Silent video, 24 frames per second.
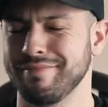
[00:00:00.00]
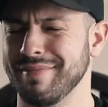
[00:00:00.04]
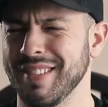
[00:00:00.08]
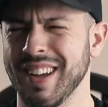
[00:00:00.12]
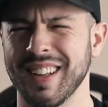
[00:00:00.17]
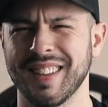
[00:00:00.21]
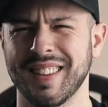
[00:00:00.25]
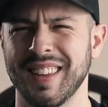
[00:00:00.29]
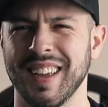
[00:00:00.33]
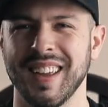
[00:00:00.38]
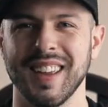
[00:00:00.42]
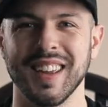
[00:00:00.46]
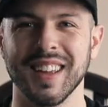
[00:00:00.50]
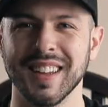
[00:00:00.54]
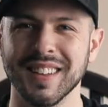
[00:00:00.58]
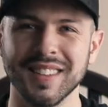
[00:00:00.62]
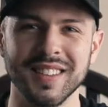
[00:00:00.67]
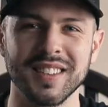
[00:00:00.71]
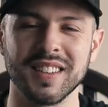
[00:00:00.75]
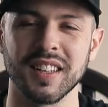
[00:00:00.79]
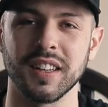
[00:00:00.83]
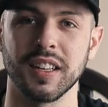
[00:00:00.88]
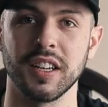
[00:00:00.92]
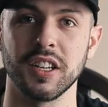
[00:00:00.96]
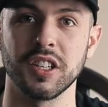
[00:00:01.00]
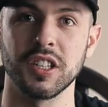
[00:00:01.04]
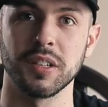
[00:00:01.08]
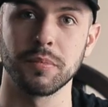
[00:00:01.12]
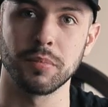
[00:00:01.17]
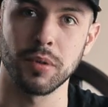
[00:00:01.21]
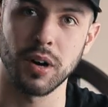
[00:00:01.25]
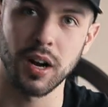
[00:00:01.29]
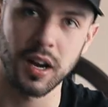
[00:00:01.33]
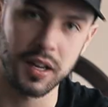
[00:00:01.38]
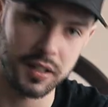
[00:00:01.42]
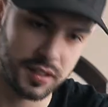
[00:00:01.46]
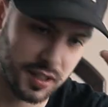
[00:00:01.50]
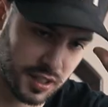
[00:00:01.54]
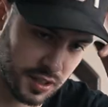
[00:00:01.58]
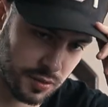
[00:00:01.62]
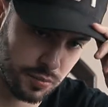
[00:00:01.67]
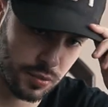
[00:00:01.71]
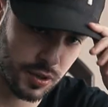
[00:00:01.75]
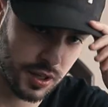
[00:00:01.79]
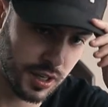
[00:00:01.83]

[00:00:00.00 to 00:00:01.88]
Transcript: not the installation process.